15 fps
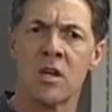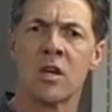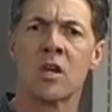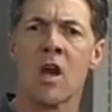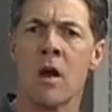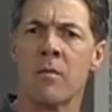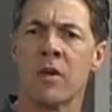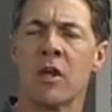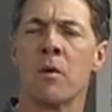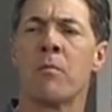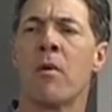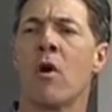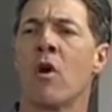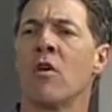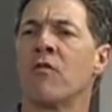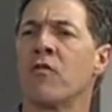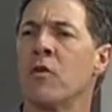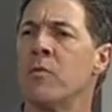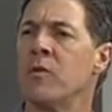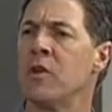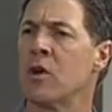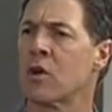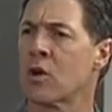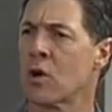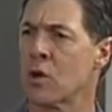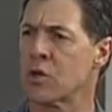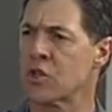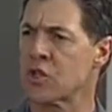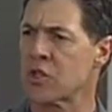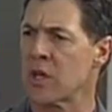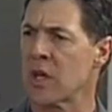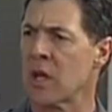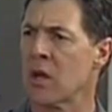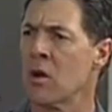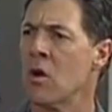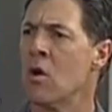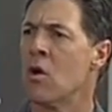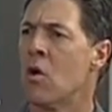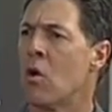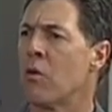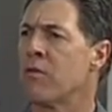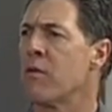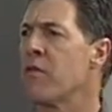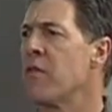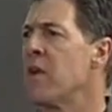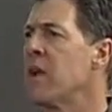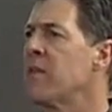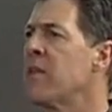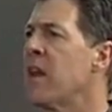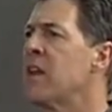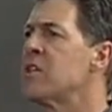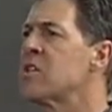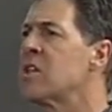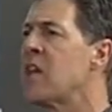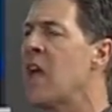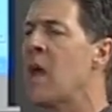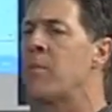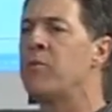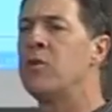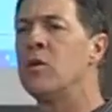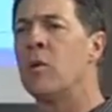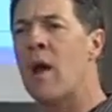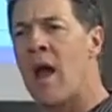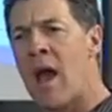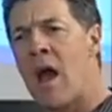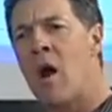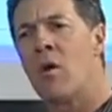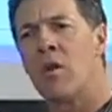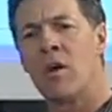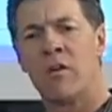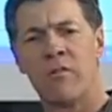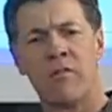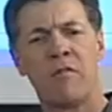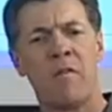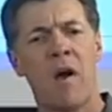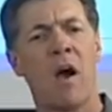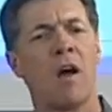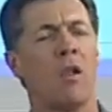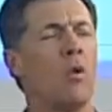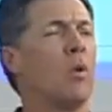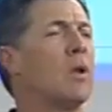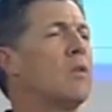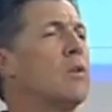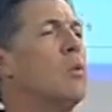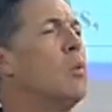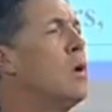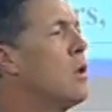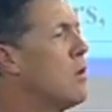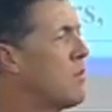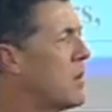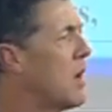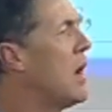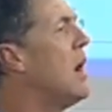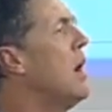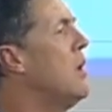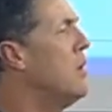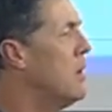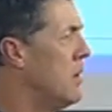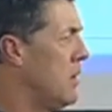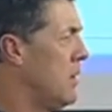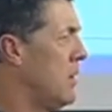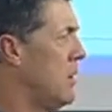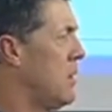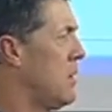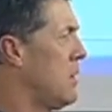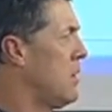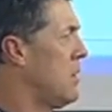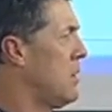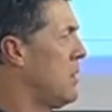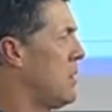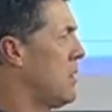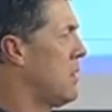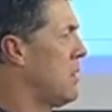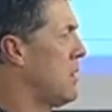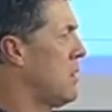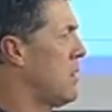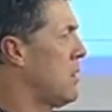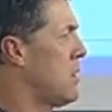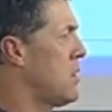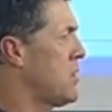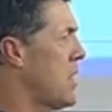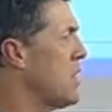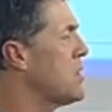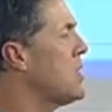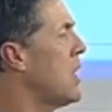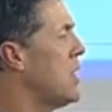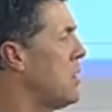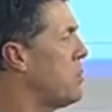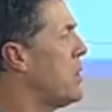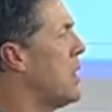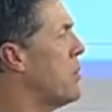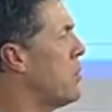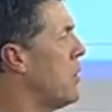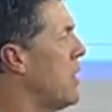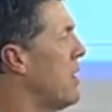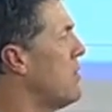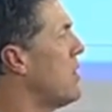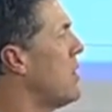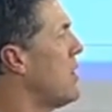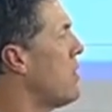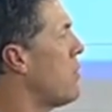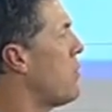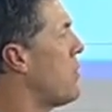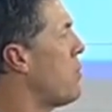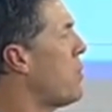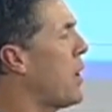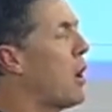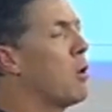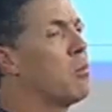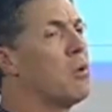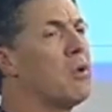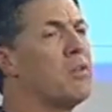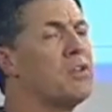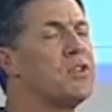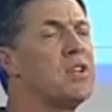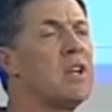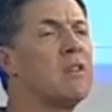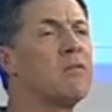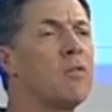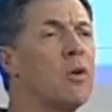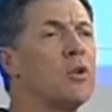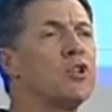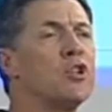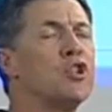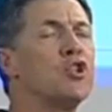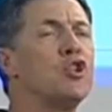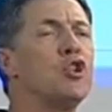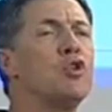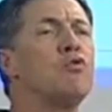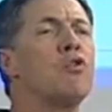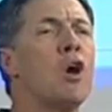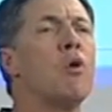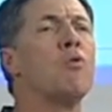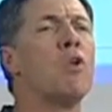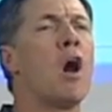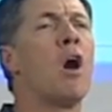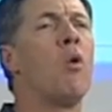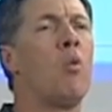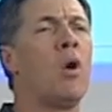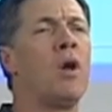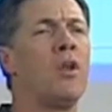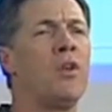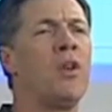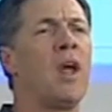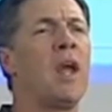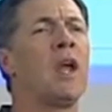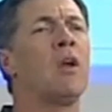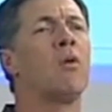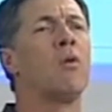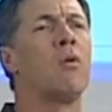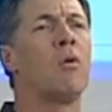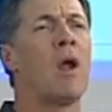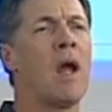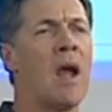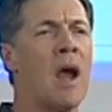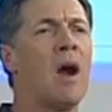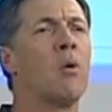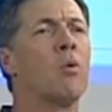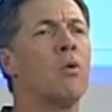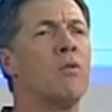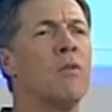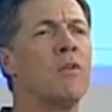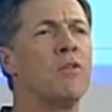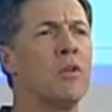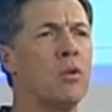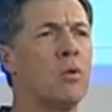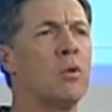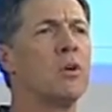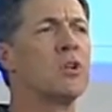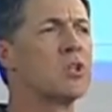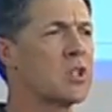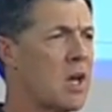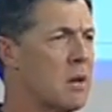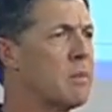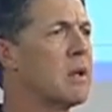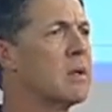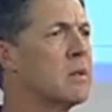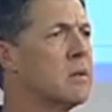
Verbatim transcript: coming apart from the accursed thing or the thing that has kept you out of following the will of God. Because I tell you, people, even in the, the, parable of the ten virgins, you know not what day or hour that the Lord is coming.